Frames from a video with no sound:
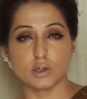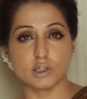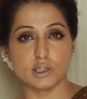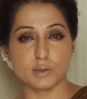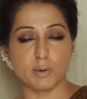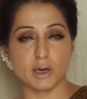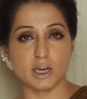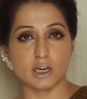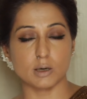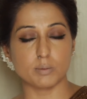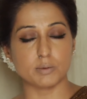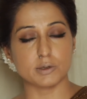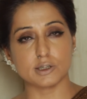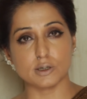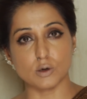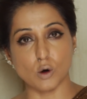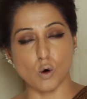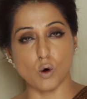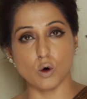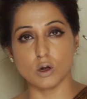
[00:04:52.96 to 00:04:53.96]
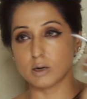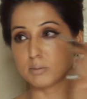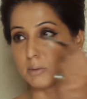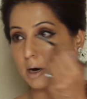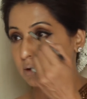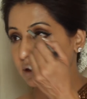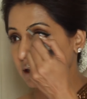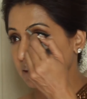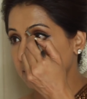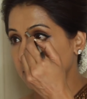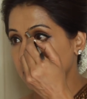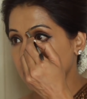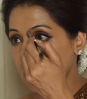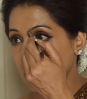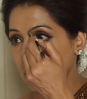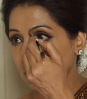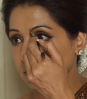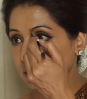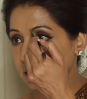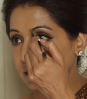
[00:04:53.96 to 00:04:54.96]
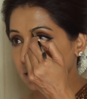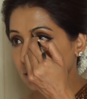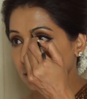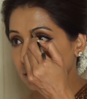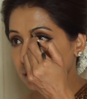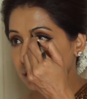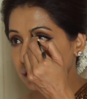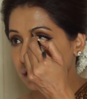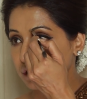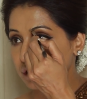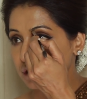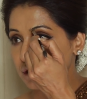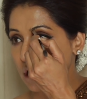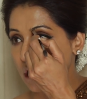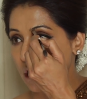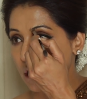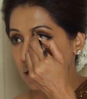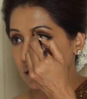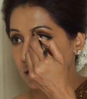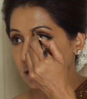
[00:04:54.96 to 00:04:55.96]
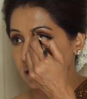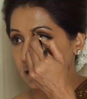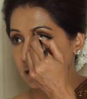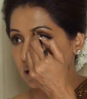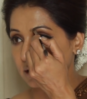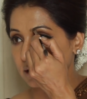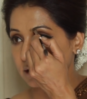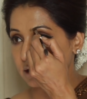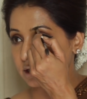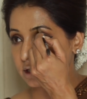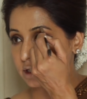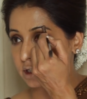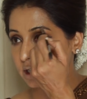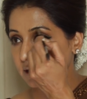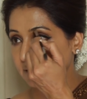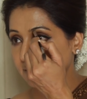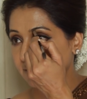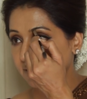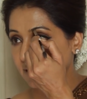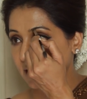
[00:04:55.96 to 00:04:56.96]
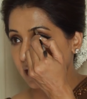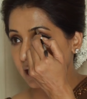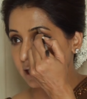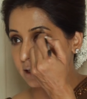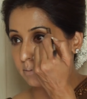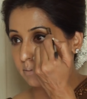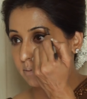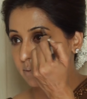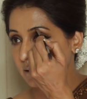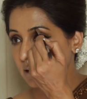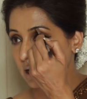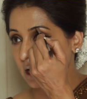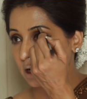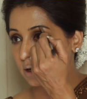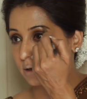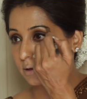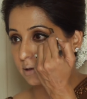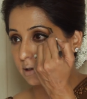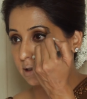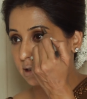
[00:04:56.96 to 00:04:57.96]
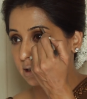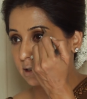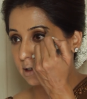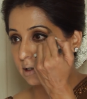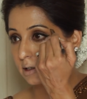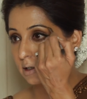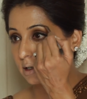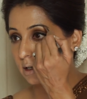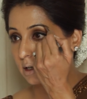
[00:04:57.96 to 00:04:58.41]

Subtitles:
this makeup is all about the brows, strong, defined brows.